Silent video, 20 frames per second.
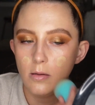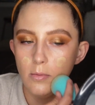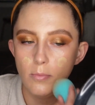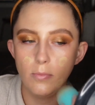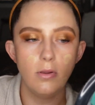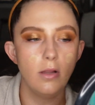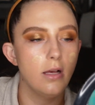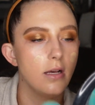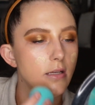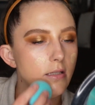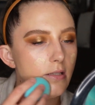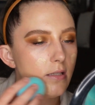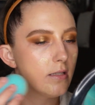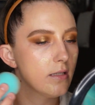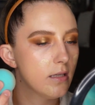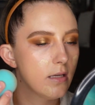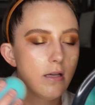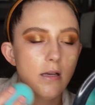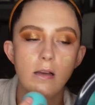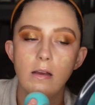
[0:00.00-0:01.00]

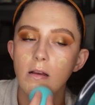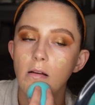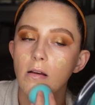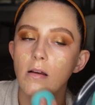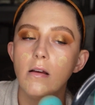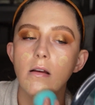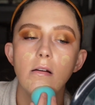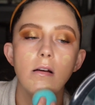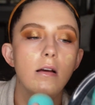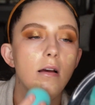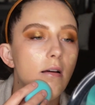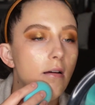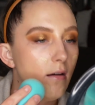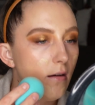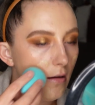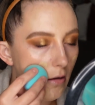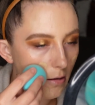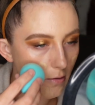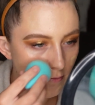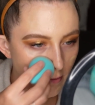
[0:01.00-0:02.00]
Plus,
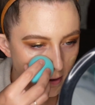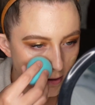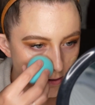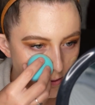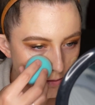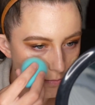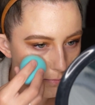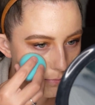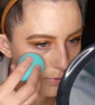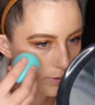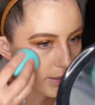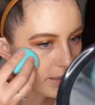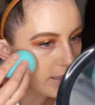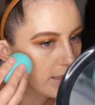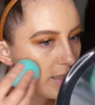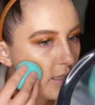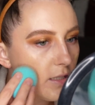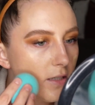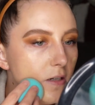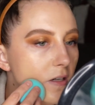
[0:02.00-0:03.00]
I've had some pretty
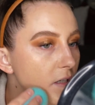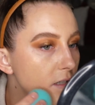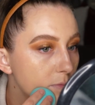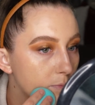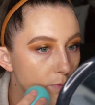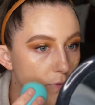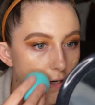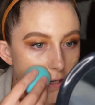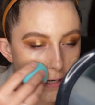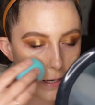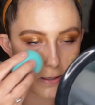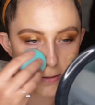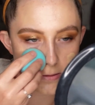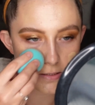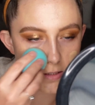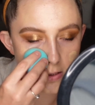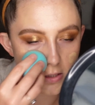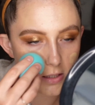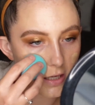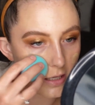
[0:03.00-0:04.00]
serious breakouts
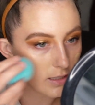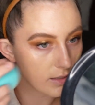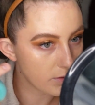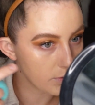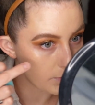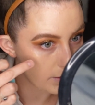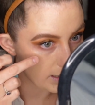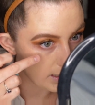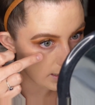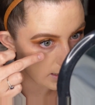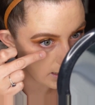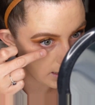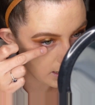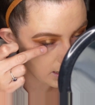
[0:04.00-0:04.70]
in the last week